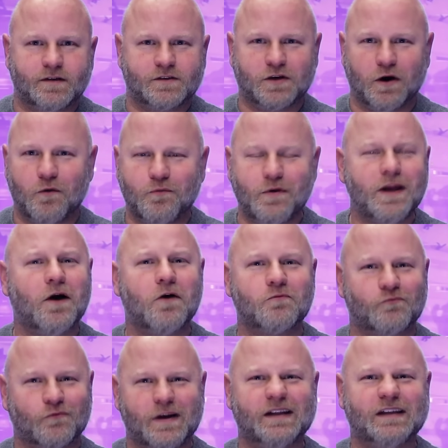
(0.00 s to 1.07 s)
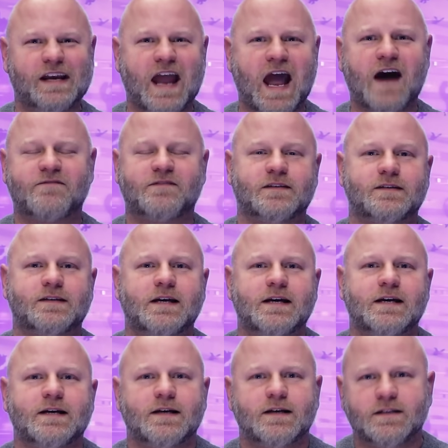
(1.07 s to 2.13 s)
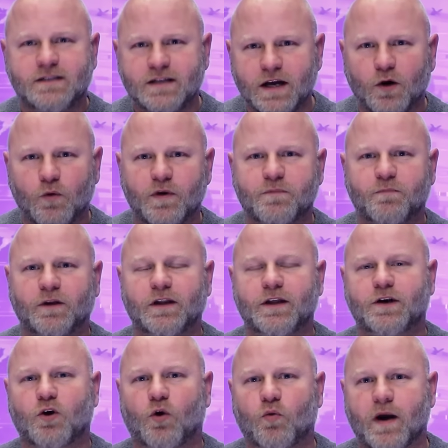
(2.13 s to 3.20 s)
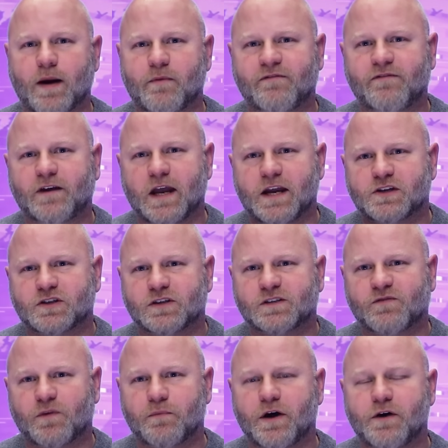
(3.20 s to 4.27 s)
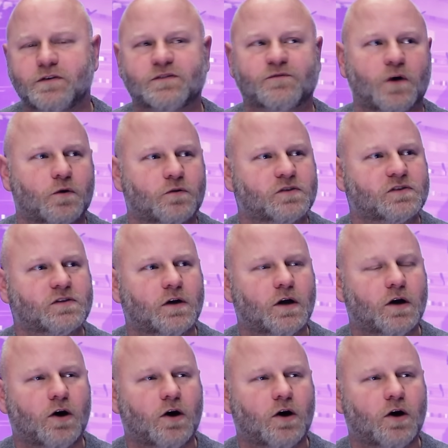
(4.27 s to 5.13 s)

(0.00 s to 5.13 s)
So we don't really have to deal with political ramifications from those folks.